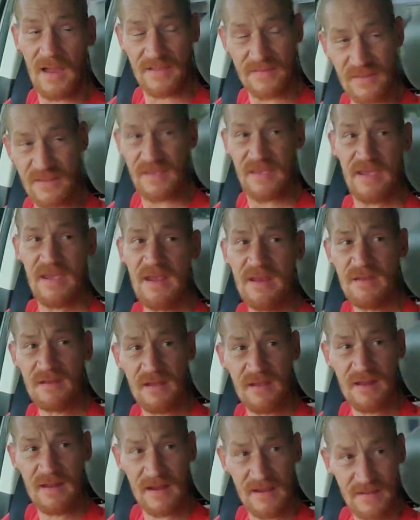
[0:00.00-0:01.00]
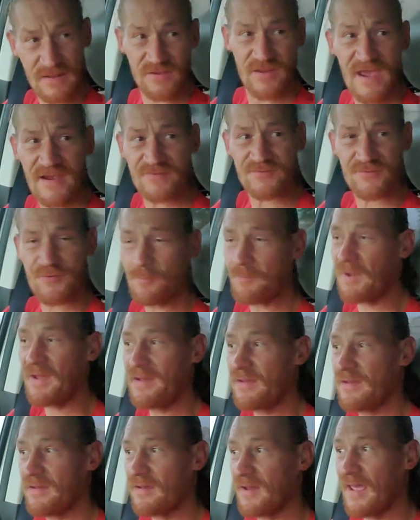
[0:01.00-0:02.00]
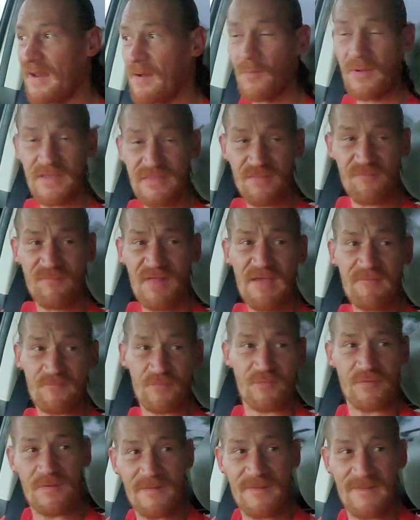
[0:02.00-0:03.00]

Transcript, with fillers: I get the heat and I get the texture, but I don't get the flavor.